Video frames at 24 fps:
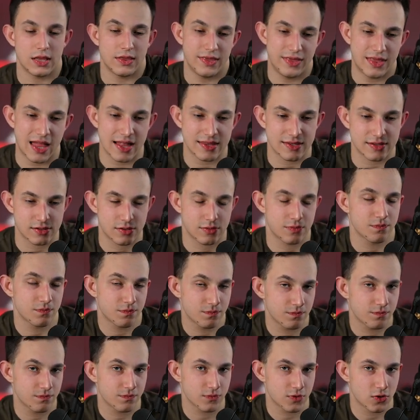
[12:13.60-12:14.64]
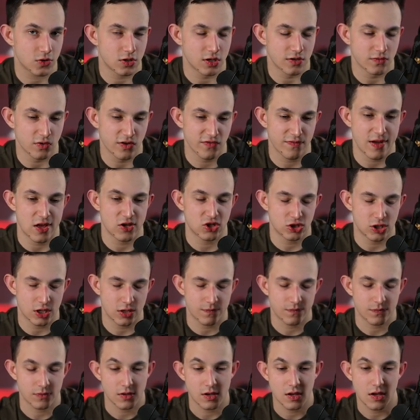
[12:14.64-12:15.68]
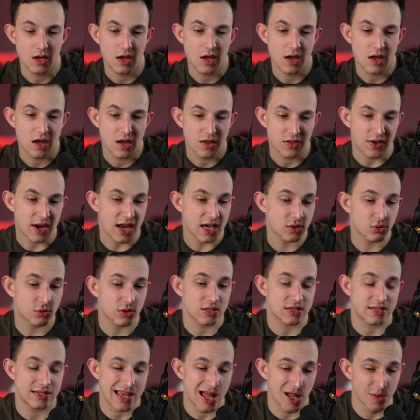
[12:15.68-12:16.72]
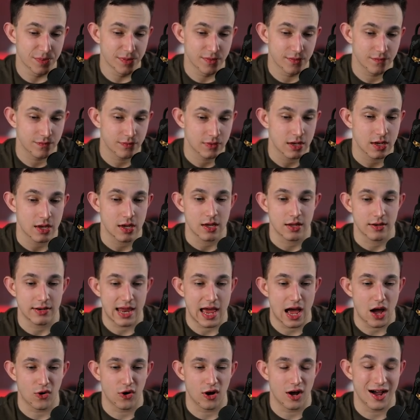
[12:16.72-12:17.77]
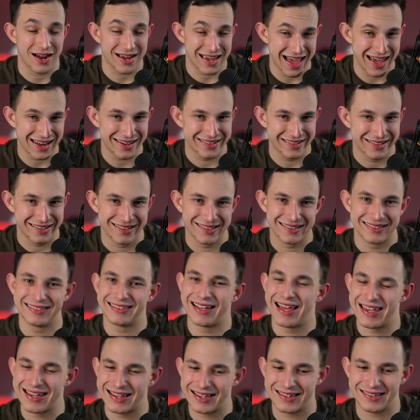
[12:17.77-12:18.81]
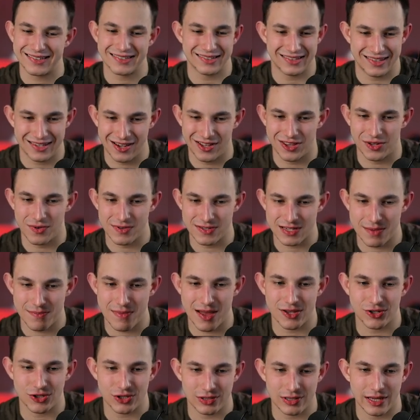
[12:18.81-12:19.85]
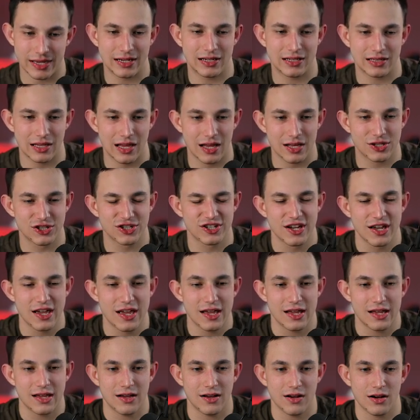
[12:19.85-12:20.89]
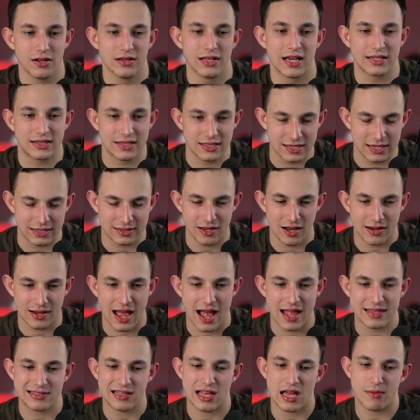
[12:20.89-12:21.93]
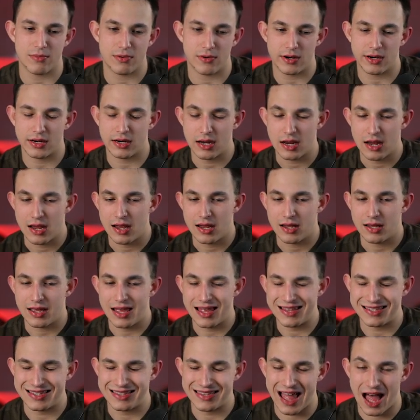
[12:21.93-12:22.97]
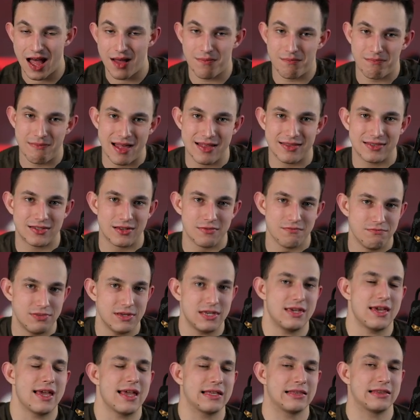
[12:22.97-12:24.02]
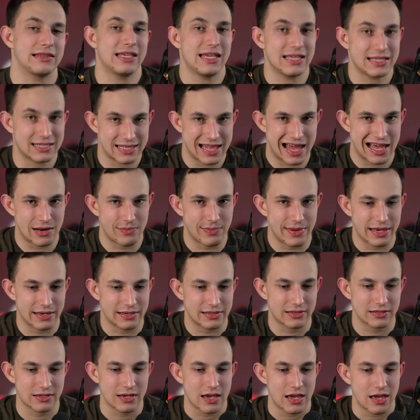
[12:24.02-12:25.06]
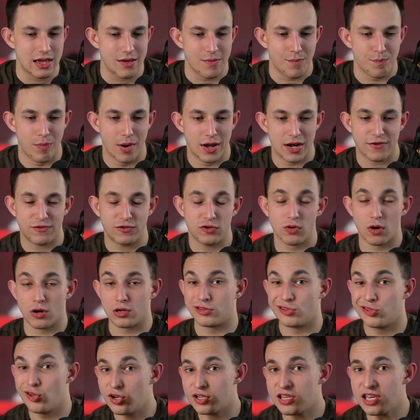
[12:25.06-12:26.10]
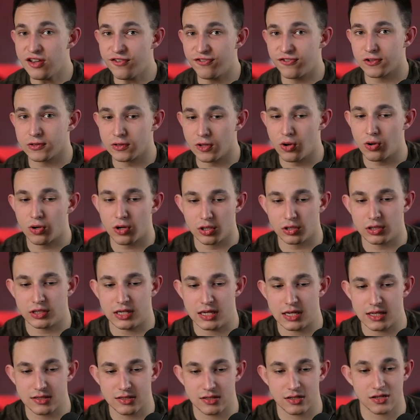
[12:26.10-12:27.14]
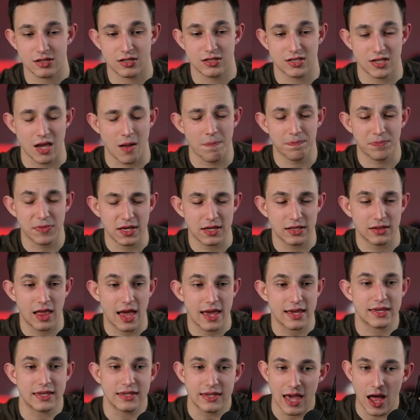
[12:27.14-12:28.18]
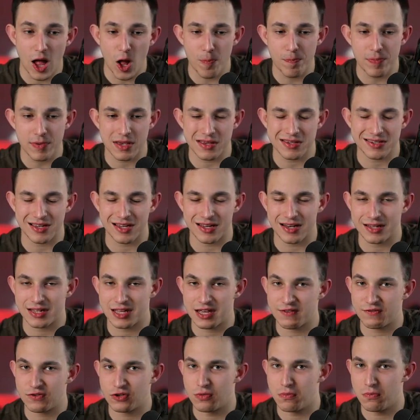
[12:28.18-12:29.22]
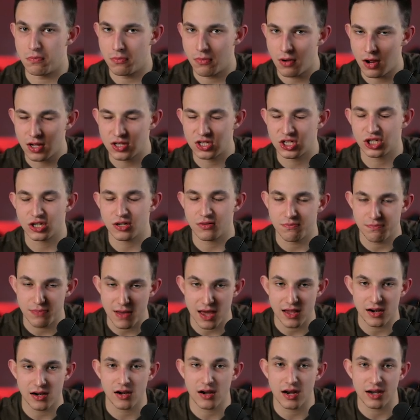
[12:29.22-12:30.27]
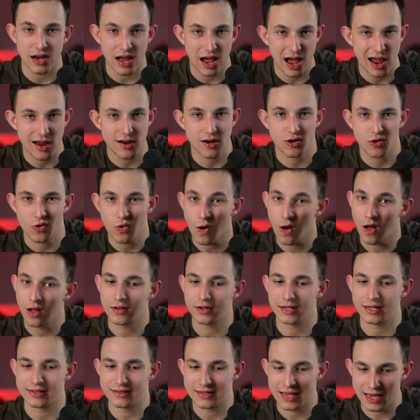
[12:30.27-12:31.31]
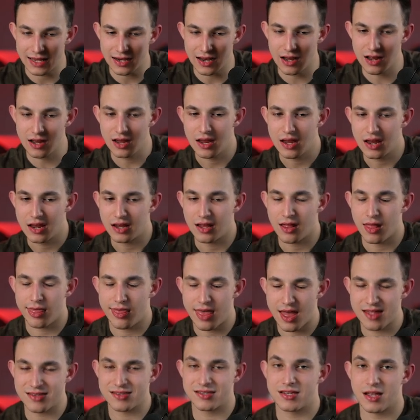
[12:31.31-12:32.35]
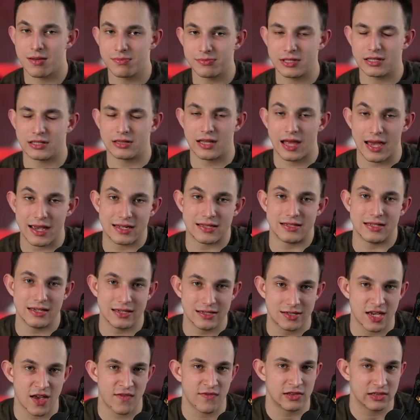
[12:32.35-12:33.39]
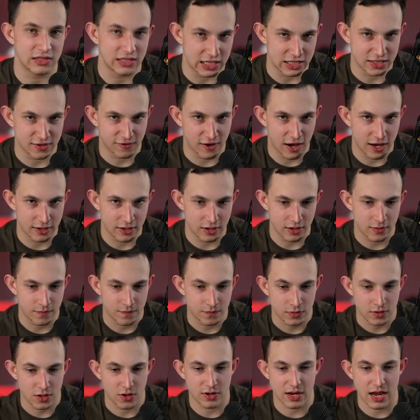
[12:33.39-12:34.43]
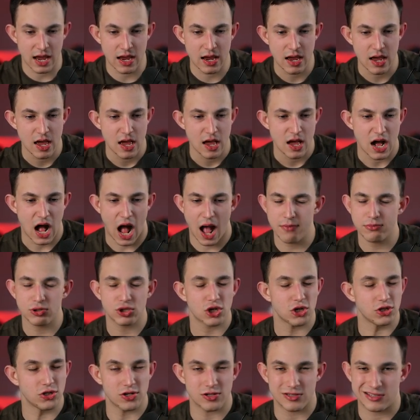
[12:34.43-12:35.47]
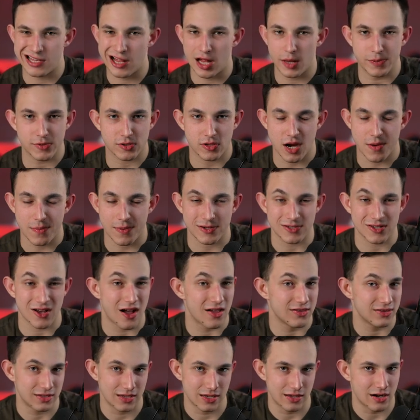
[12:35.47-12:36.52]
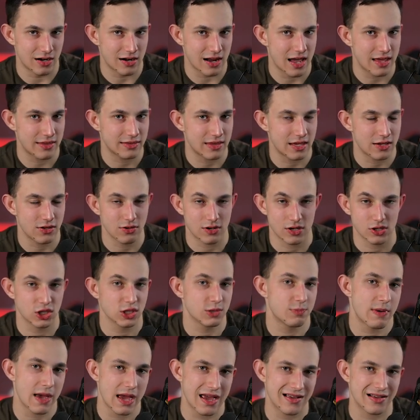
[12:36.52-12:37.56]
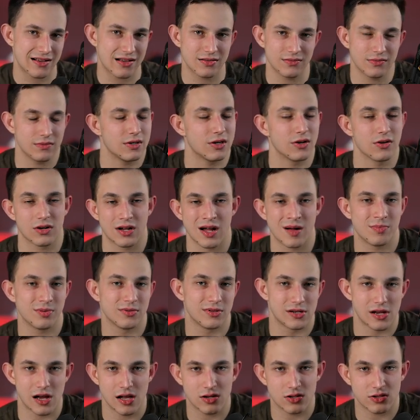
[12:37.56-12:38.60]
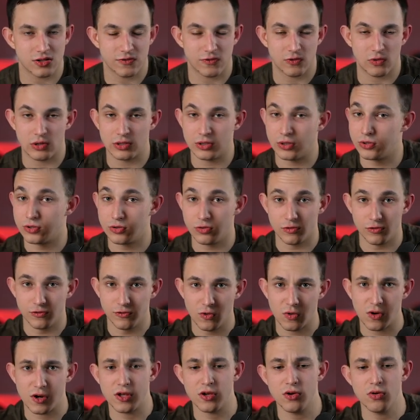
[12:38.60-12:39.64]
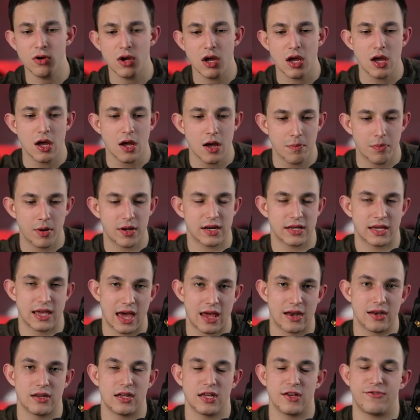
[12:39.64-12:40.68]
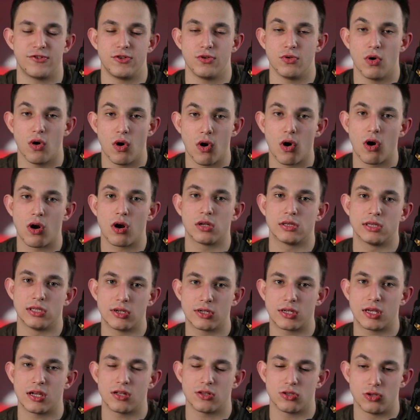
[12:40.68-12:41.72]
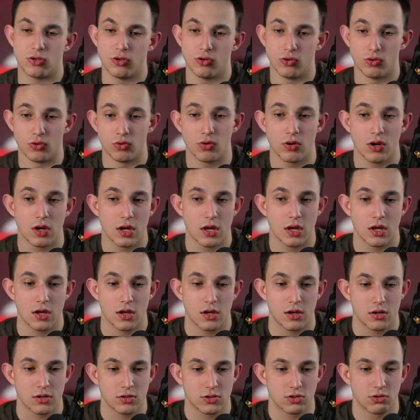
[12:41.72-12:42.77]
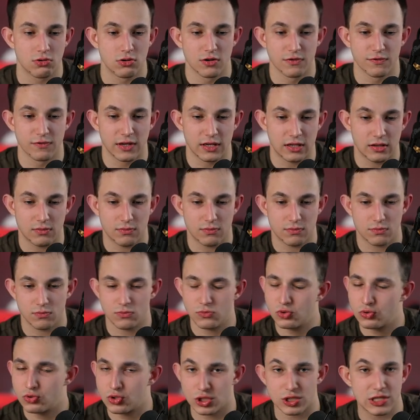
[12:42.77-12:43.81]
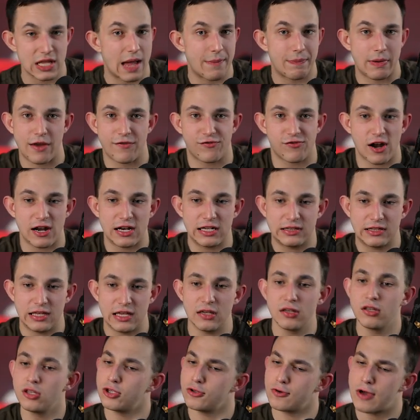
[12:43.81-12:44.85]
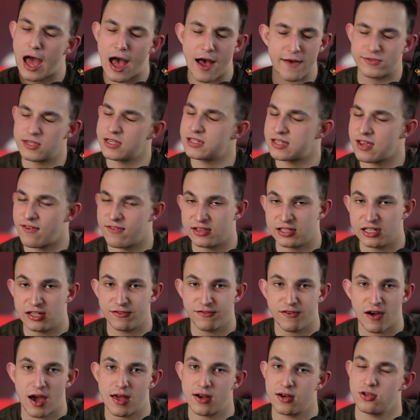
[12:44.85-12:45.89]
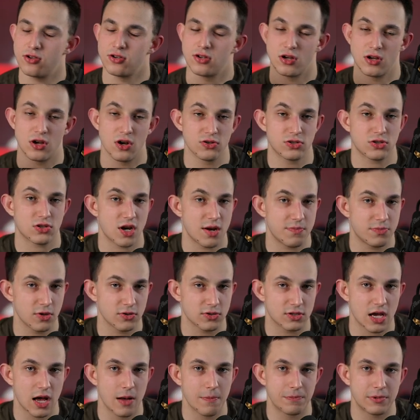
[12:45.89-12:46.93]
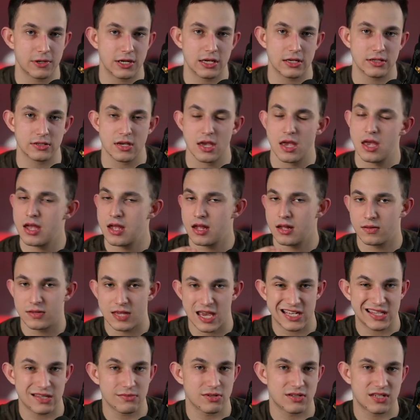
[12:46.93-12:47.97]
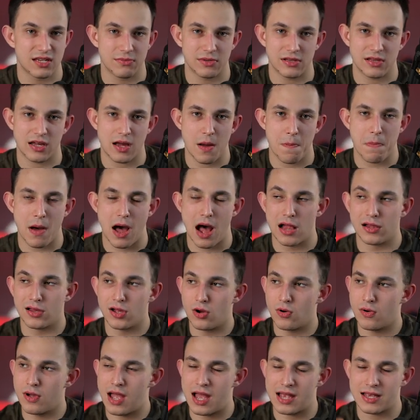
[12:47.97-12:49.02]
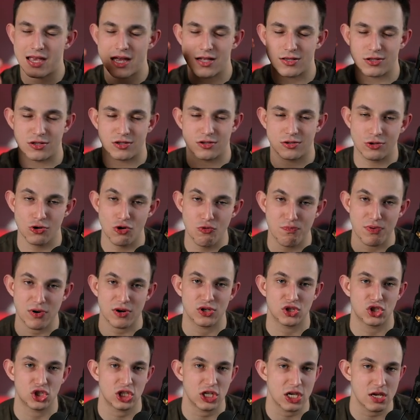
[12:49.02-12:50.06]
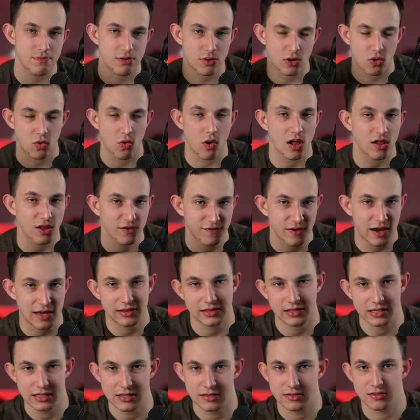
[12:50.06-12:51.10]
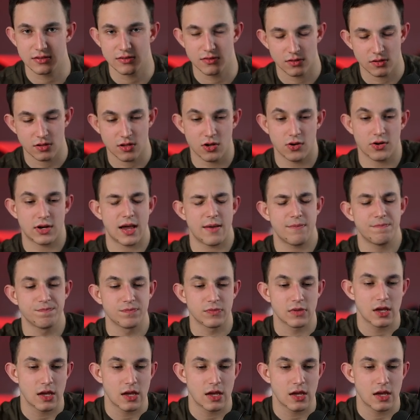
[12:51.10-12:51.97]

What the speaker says: that's sort of worth mentioning. The next one is Yelp. Now, again, like the other ones I mentioned, like Clutch, like the TikTok ads library, it's not meant to be a leads database. But if you are looking for local leads, something like Yelp is going to give you much better and higher quality data than something like D7 Leads Finder. Okay, I'm sure there's Yelp scrapers on the internet that you could just pay, a couple of dollars for and they'll do it for you. But again, if you are looking to sort of like just not pay for anything, you have D7 Lead Finder. You could go scrape those companies, take them to something like Apollo, and get super cheap qualified leads. Okay.